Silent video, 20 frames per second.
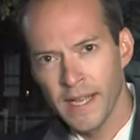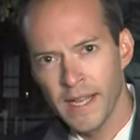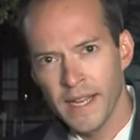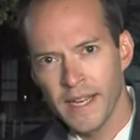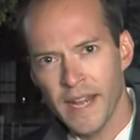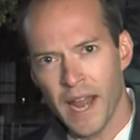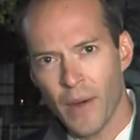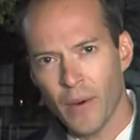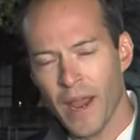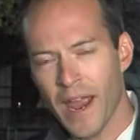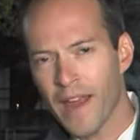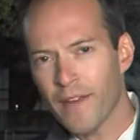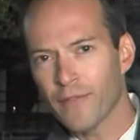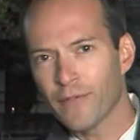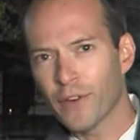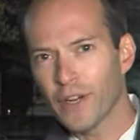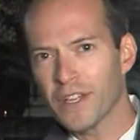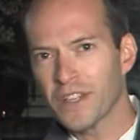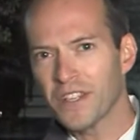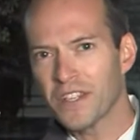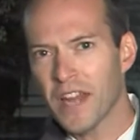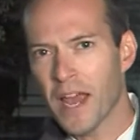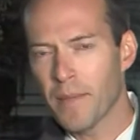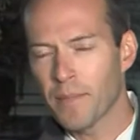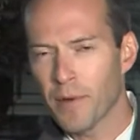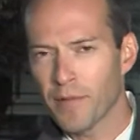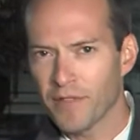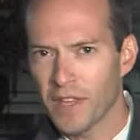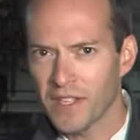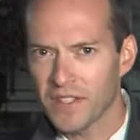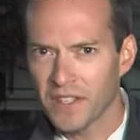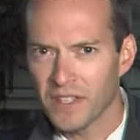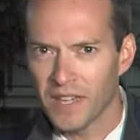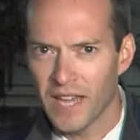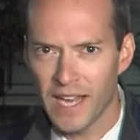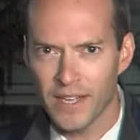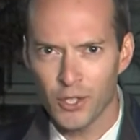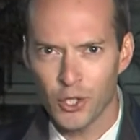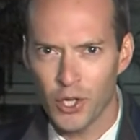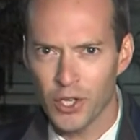Now, every step of this
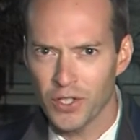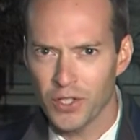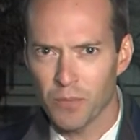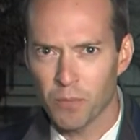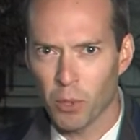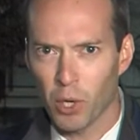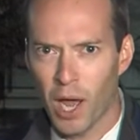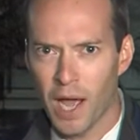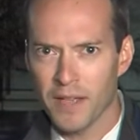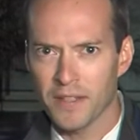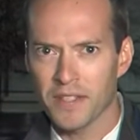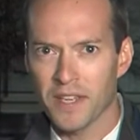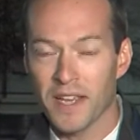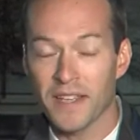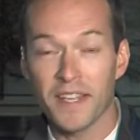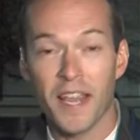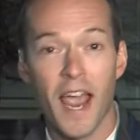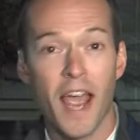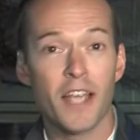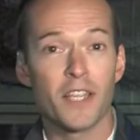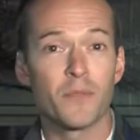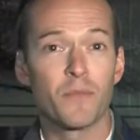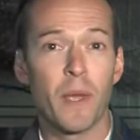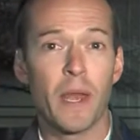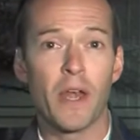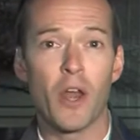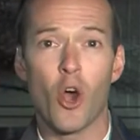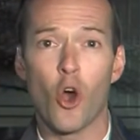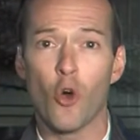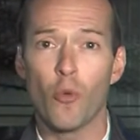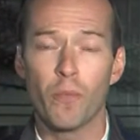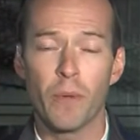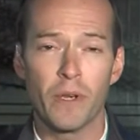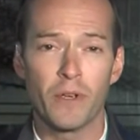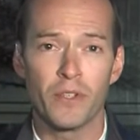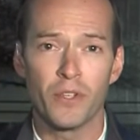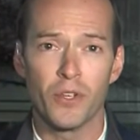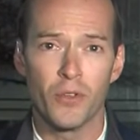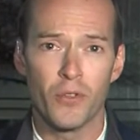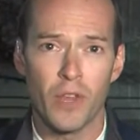elections process has been
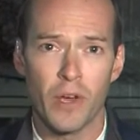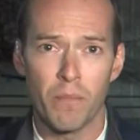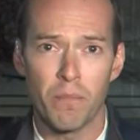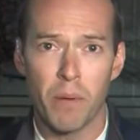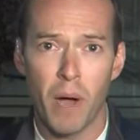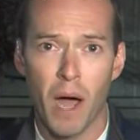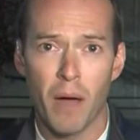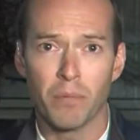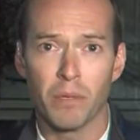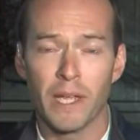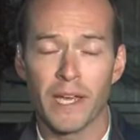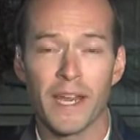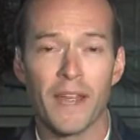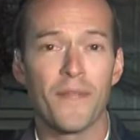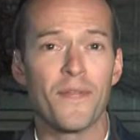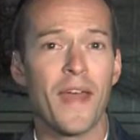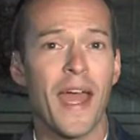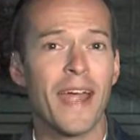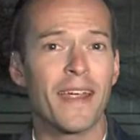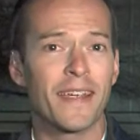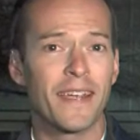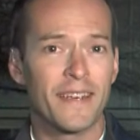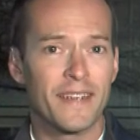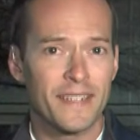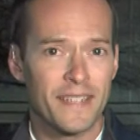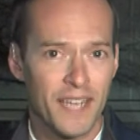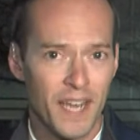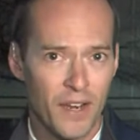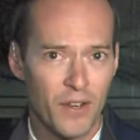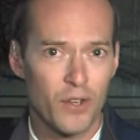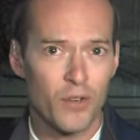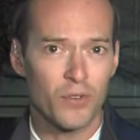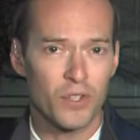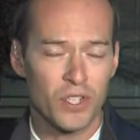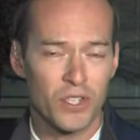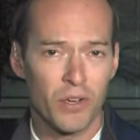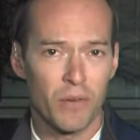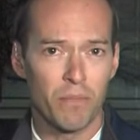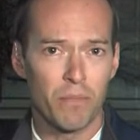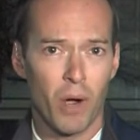open to the public, and that continues
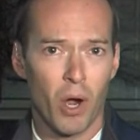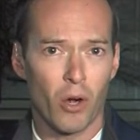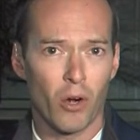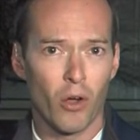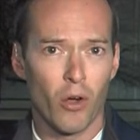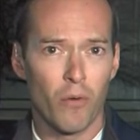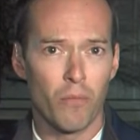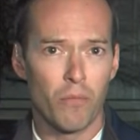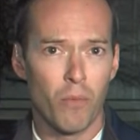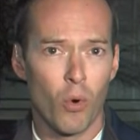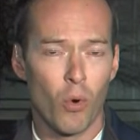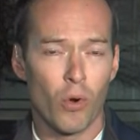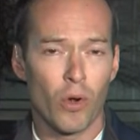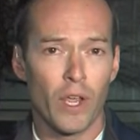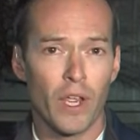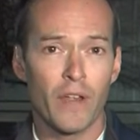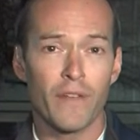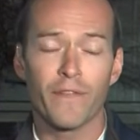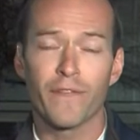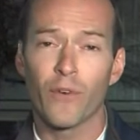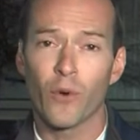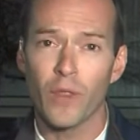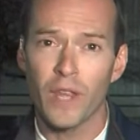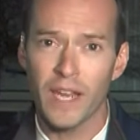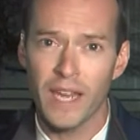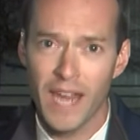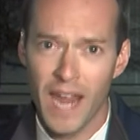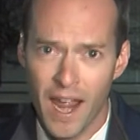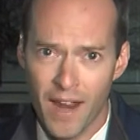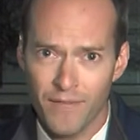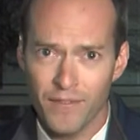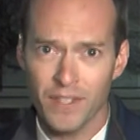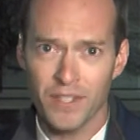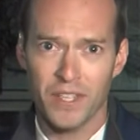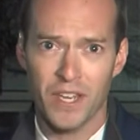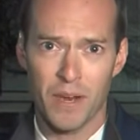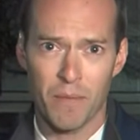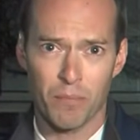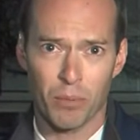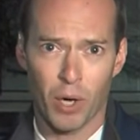tomorrow morning for the
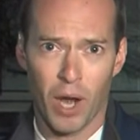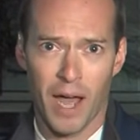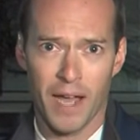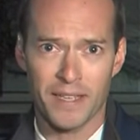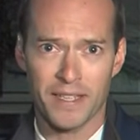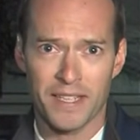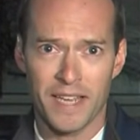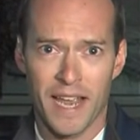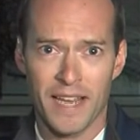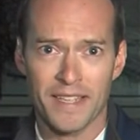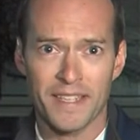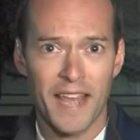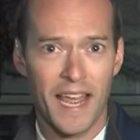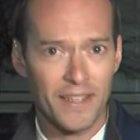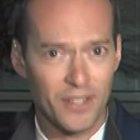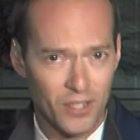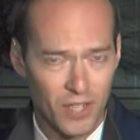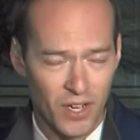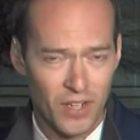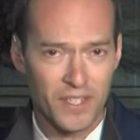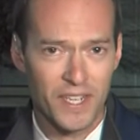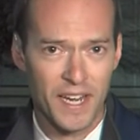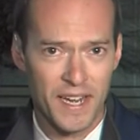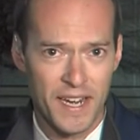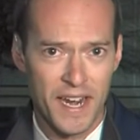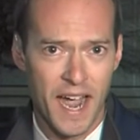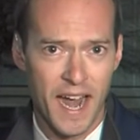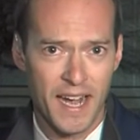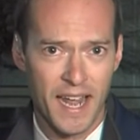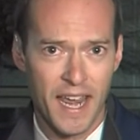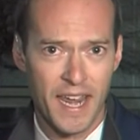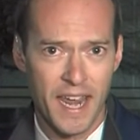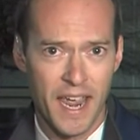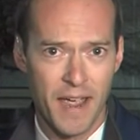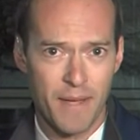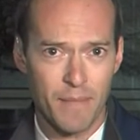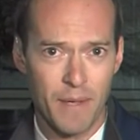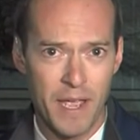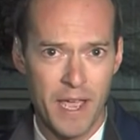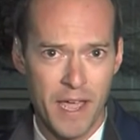canvassing process. That starts at 9
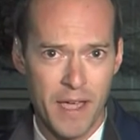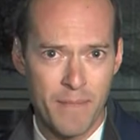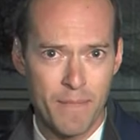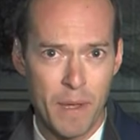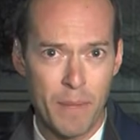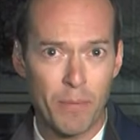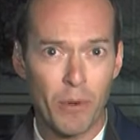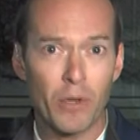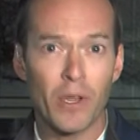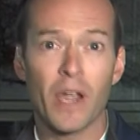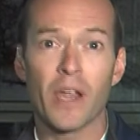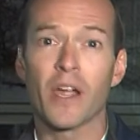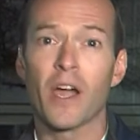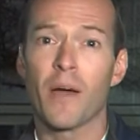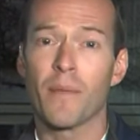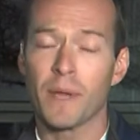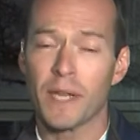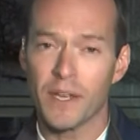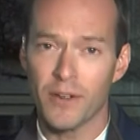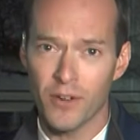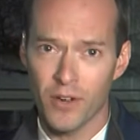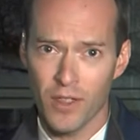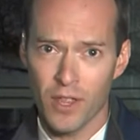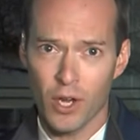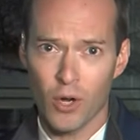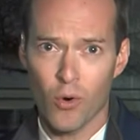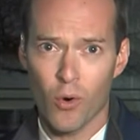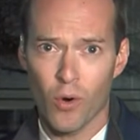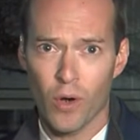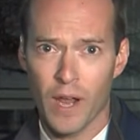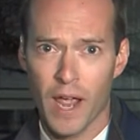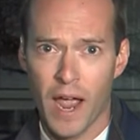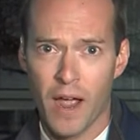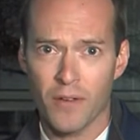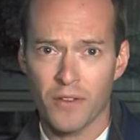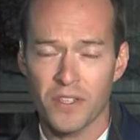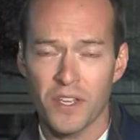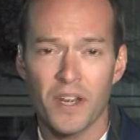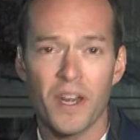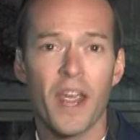a.m. People can come here to the
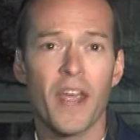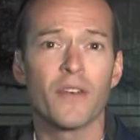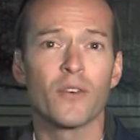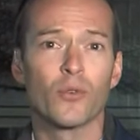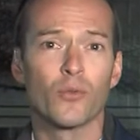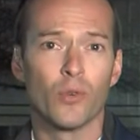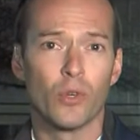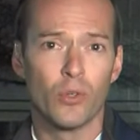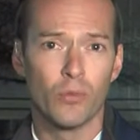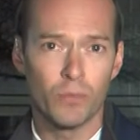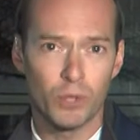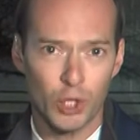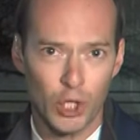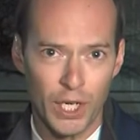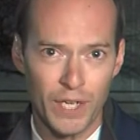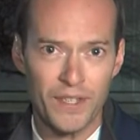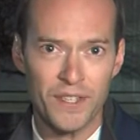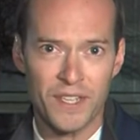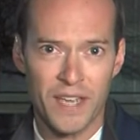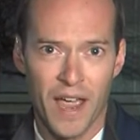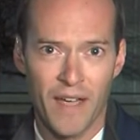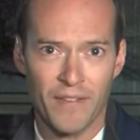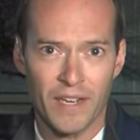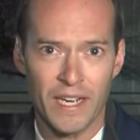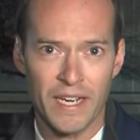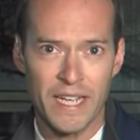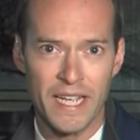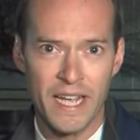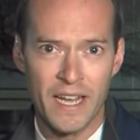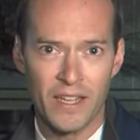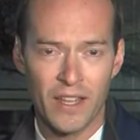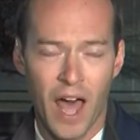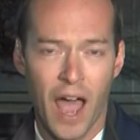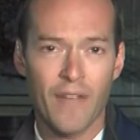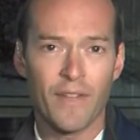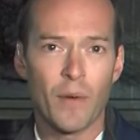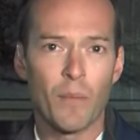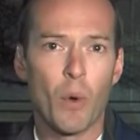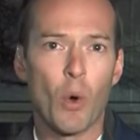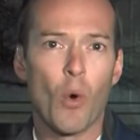courthouse and head to room G7.
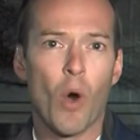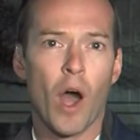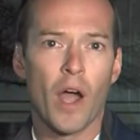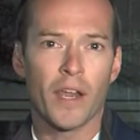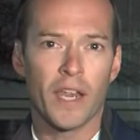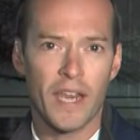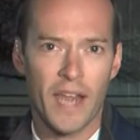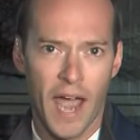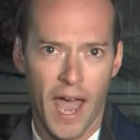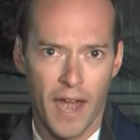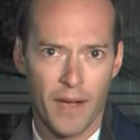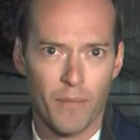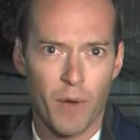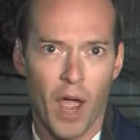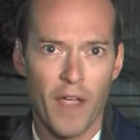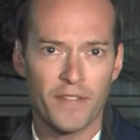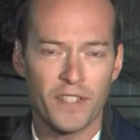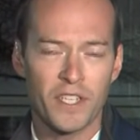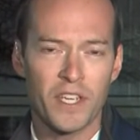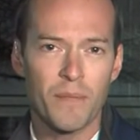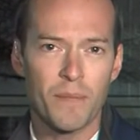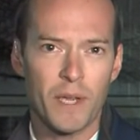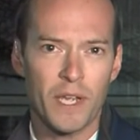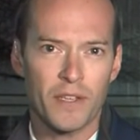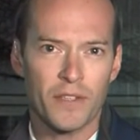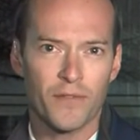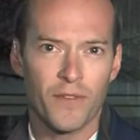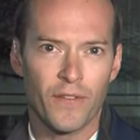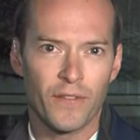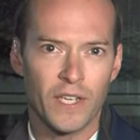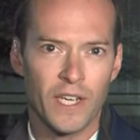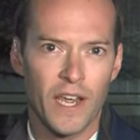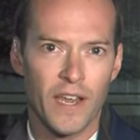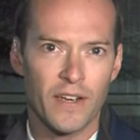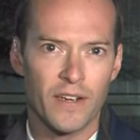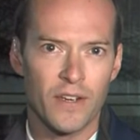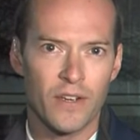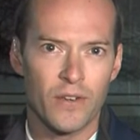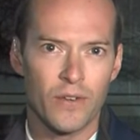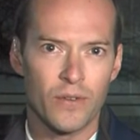Live in Milwaukee, Adam Rife, CBS
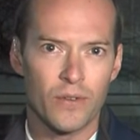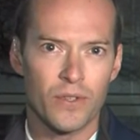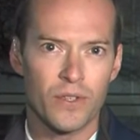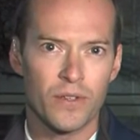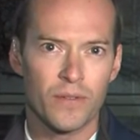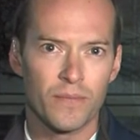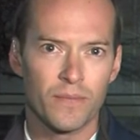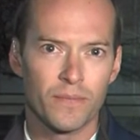58 News.